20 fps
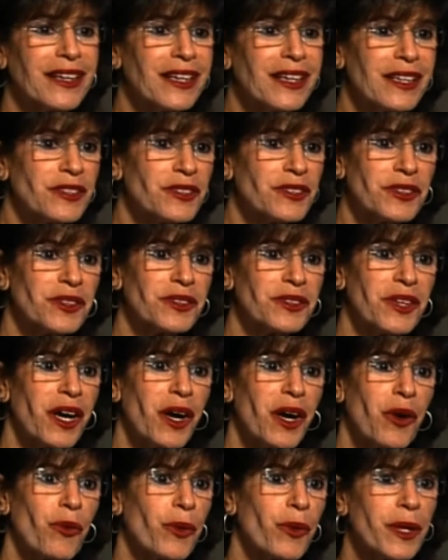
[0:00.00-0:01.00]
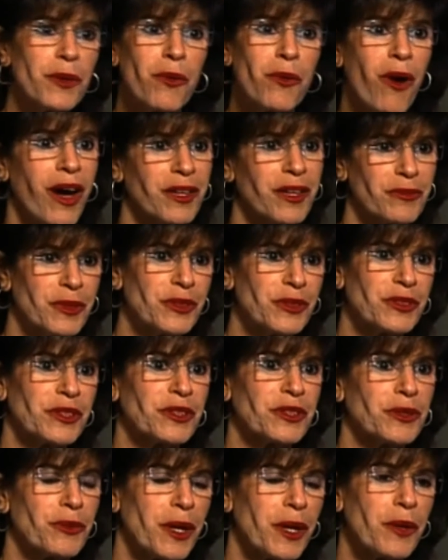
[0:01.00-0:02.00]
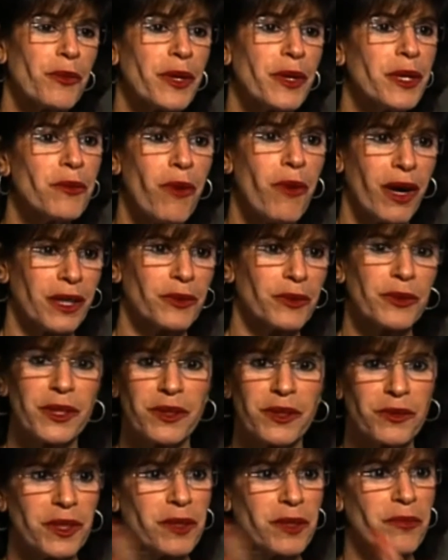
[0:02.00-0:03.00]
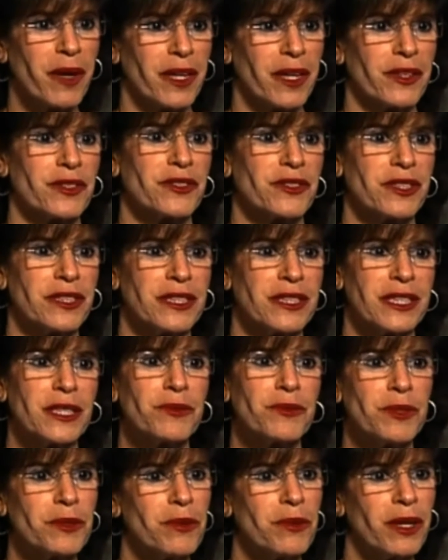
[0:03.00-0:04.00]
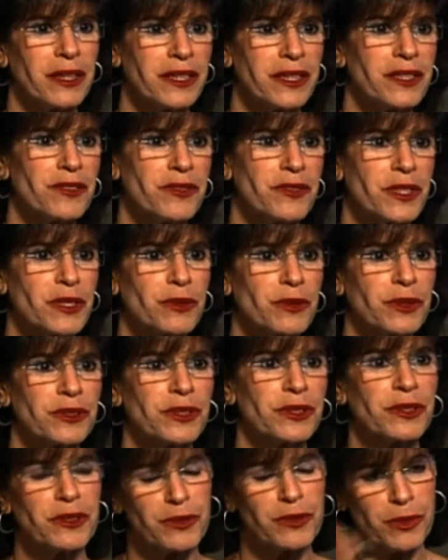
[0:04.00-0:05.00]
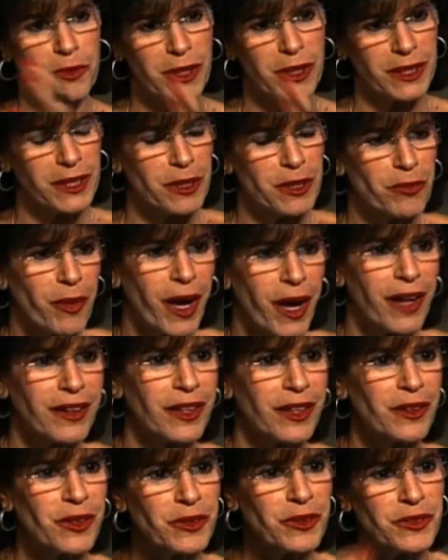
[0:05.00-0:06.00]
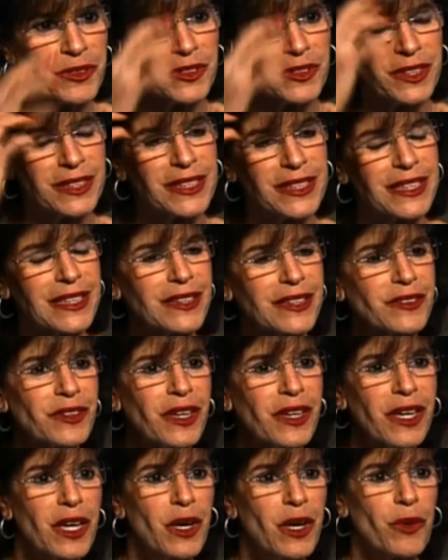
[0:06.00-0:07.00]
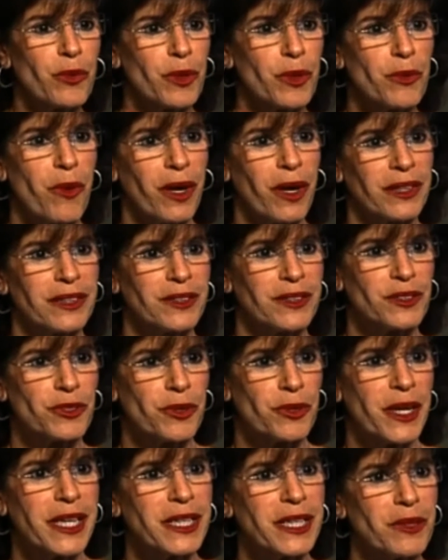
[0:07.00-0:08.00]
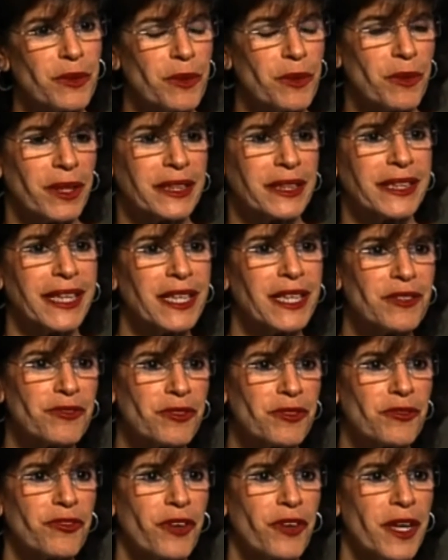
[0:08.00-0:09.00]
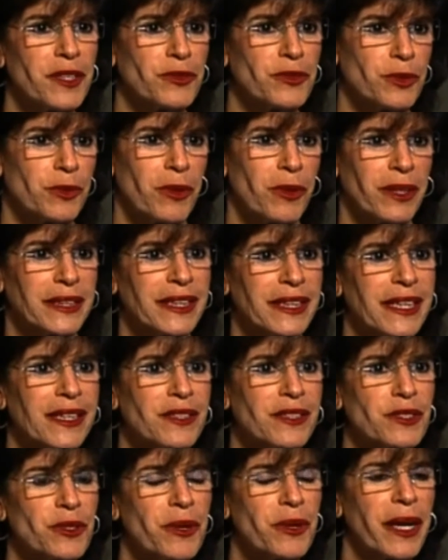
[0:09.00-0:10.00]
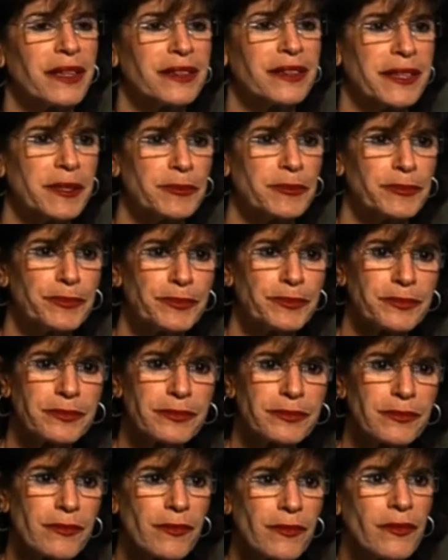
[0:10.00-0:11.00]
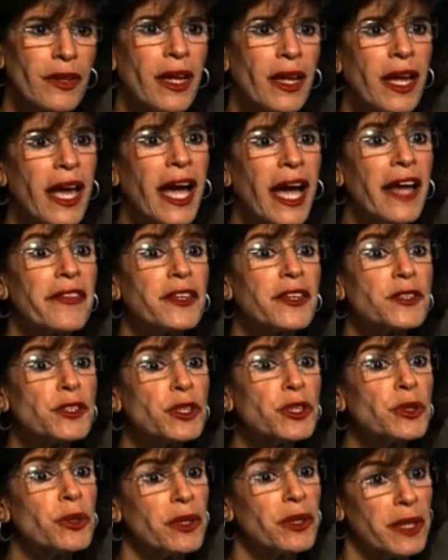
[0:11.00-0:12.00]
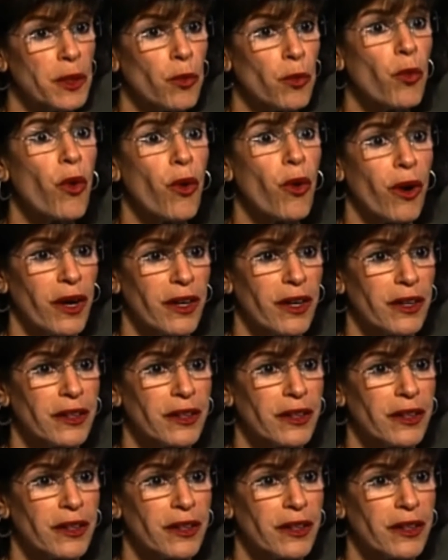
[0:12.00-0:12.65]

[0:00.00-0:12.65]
no, no, no, we want music the way we want it. We don't want to buy your CD. We want individual tunes. We want to compile our own CDs. We want to trade it. We want to get it from friends. We want to get it directly. And the two are at war.